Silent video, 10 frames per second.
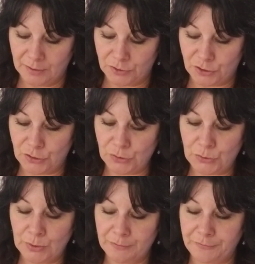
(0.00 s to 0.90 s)

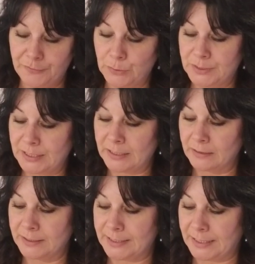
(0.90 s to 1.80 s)
to
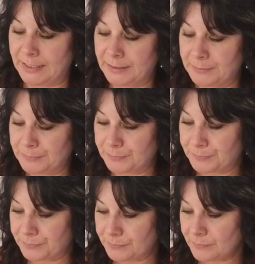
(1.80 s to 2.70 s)
futility
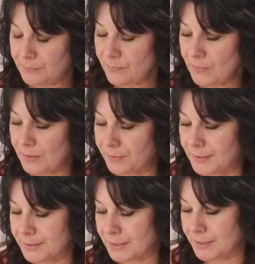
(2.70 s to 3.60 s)

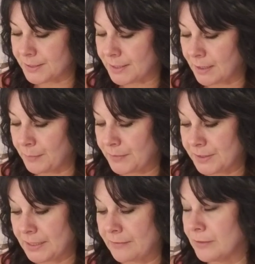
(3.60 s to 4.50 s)
this is um, the
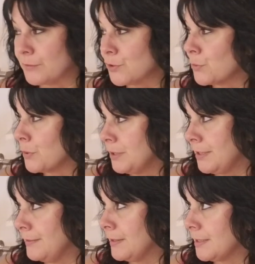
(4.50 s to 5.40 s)
Seven of Swords
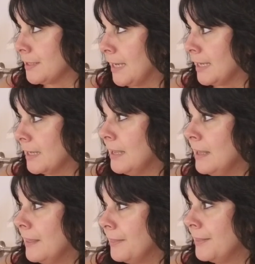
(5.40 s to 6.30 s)
in this deck.
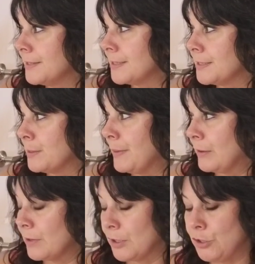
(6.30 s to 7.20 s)
This is
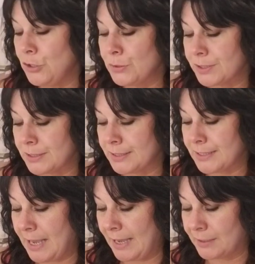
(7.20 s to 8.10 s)
about a useless
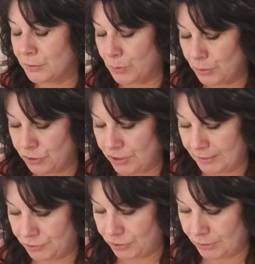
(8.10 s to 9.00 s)
act or
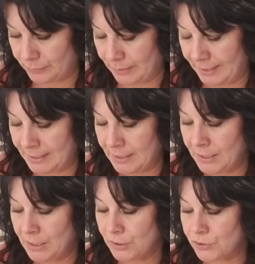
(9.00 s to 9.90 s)
gesture, right?
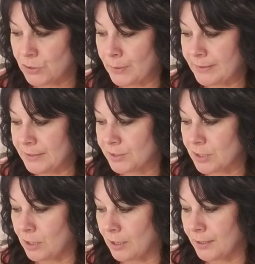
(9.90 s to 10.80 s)
So what these
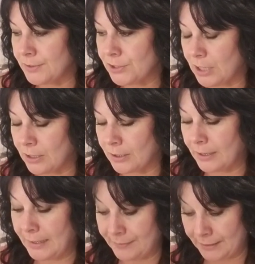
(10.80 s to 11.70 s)
cards are
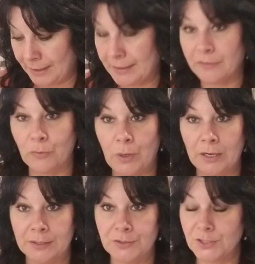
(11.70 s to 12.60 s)
in the Knight of
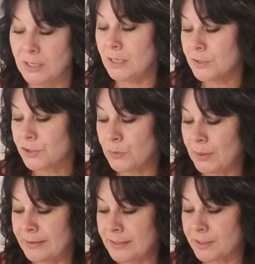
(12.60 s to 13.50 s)
Wands. So
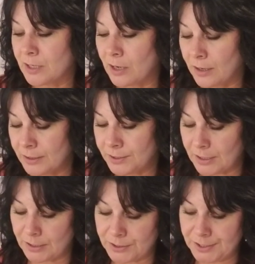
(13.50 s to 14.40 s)
what these cards
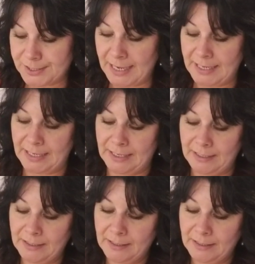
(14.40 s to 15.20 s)
are saying